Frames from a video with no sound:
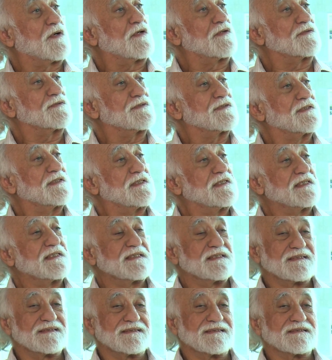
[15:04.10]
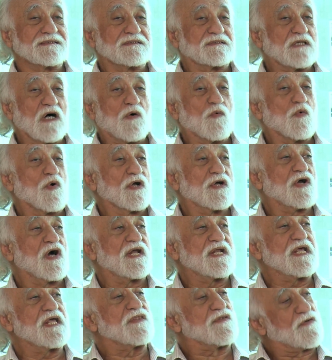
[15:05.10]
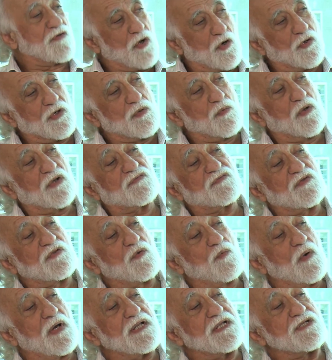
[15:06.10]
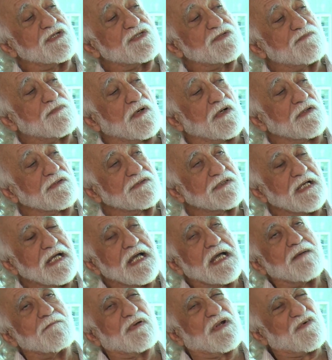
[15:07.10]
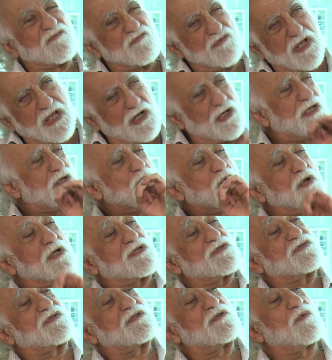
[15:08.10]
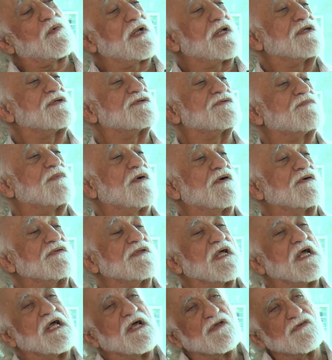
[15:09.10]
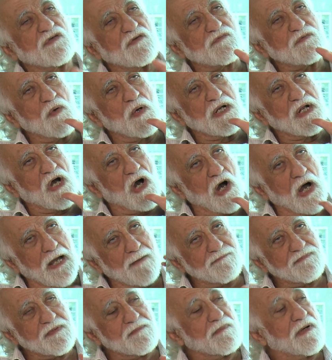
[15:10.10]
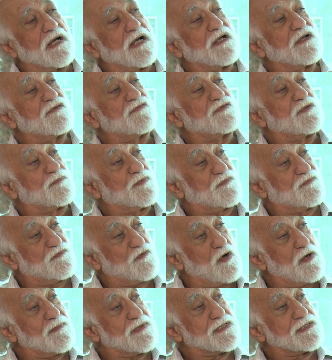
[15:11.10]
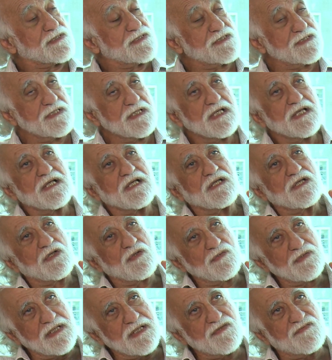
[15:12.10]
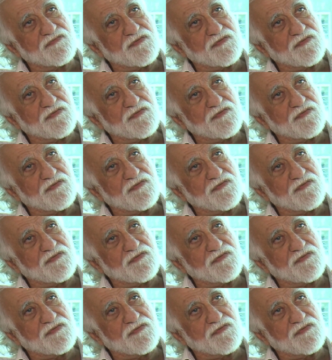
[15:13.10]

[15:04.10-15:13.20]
bolt. Don't work on either. It only works on the 1-inch bolt. But it really works on the 1-inch bolt. So if you want to optimize the performance, you need